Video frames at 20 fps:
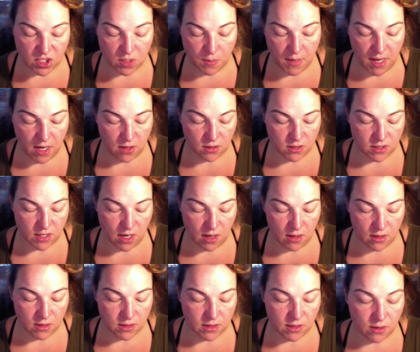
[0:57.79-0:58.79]
I'm a
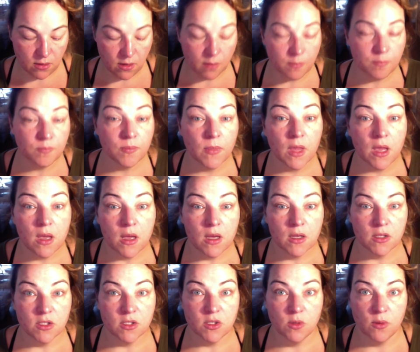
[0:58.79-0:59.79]
hairstylist, so I'm
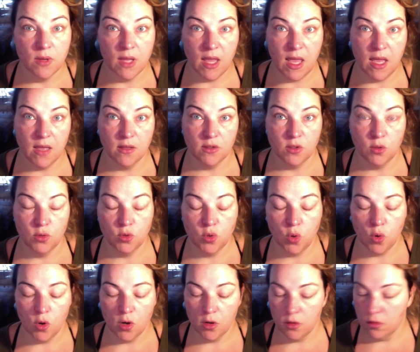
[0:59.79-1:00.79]
doing a
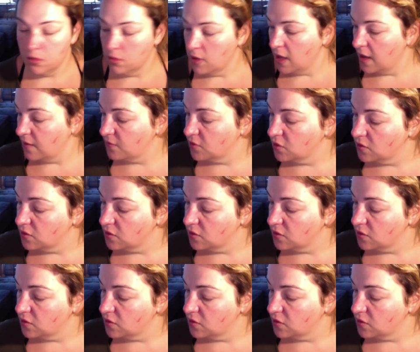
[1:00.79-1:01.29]
tutorial after